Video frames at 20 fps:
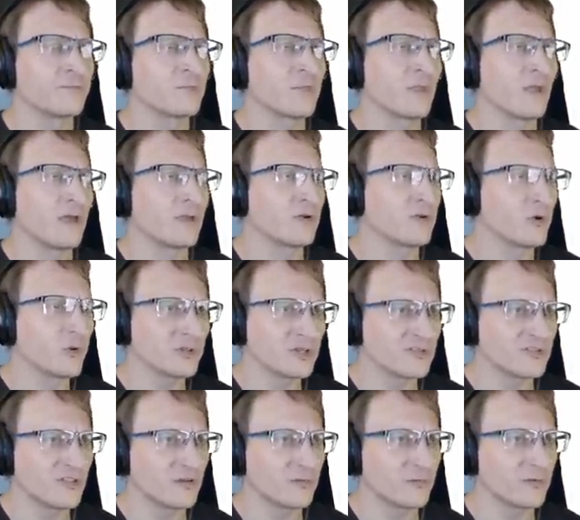I don't know what
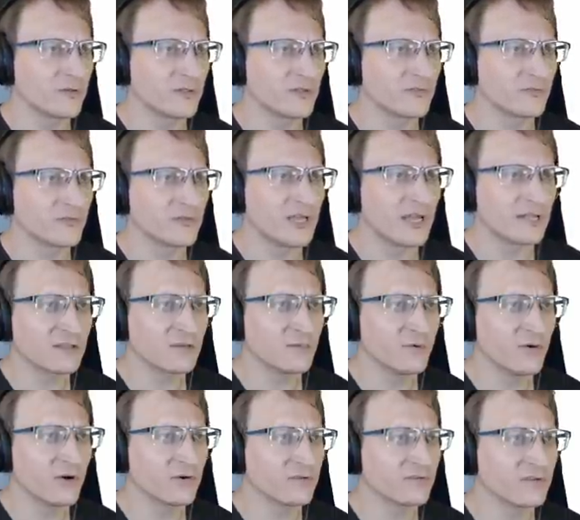this what this redacted
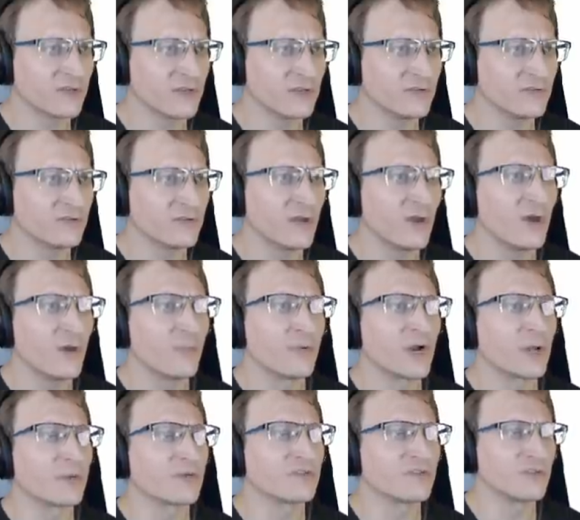part says, but
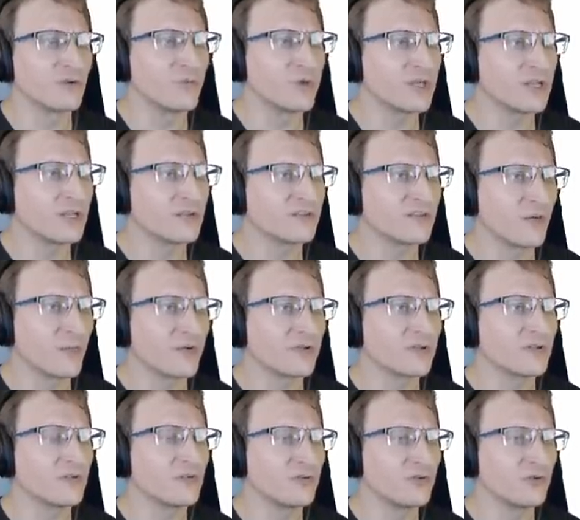I'm assuming it has something
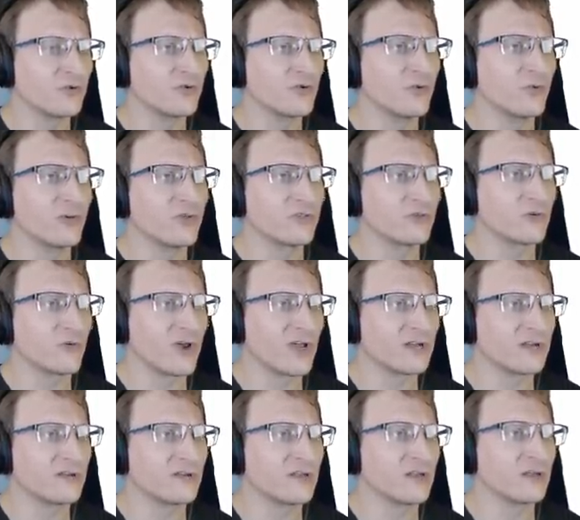to do with
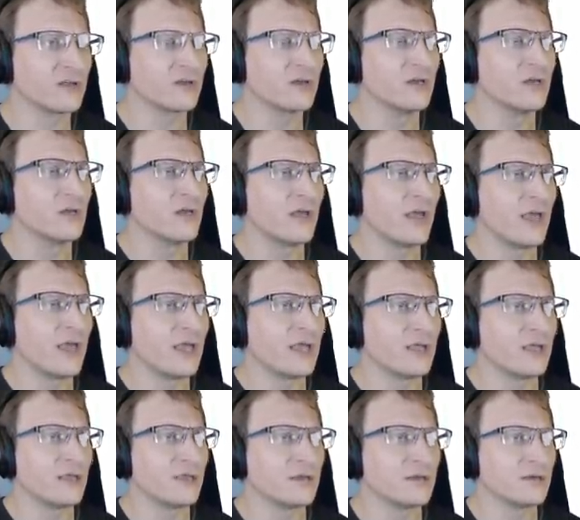granting
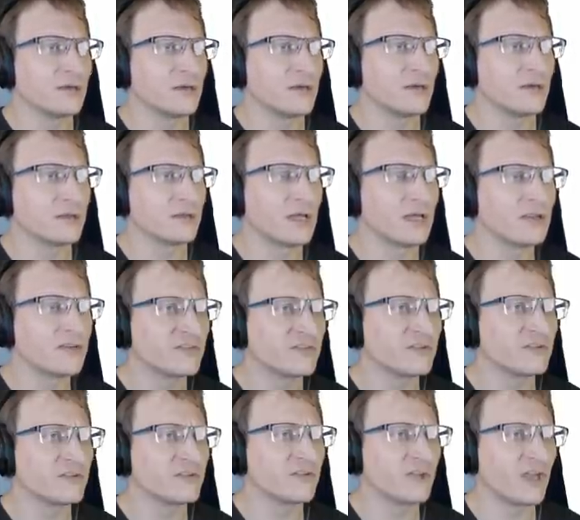a
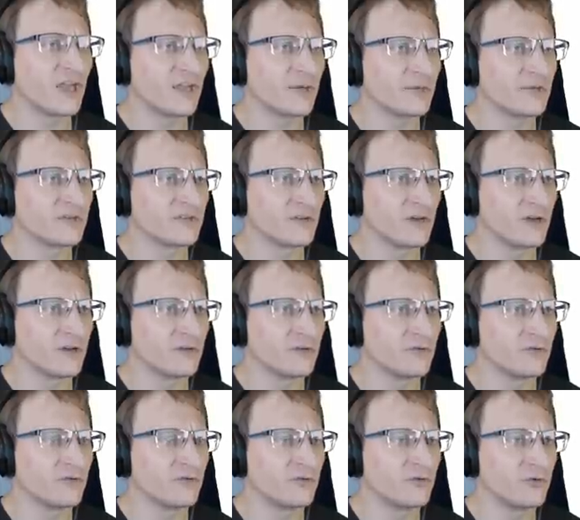license to
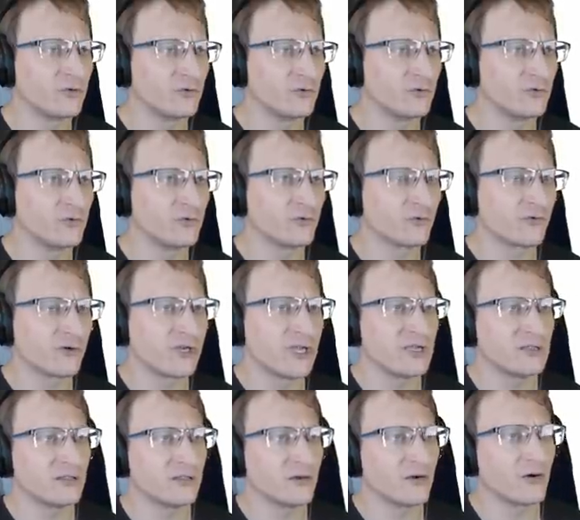Amazon to
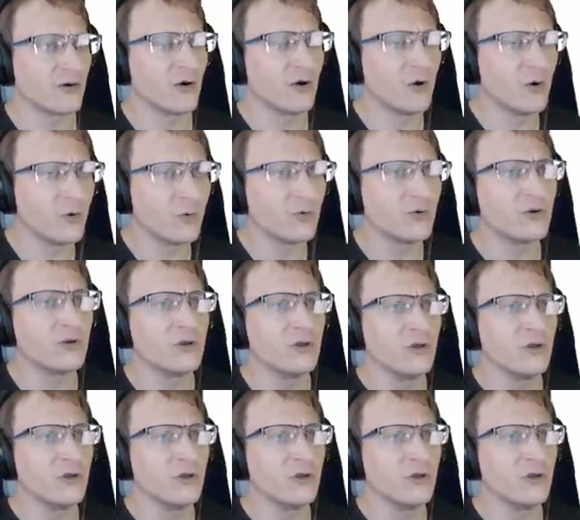create their own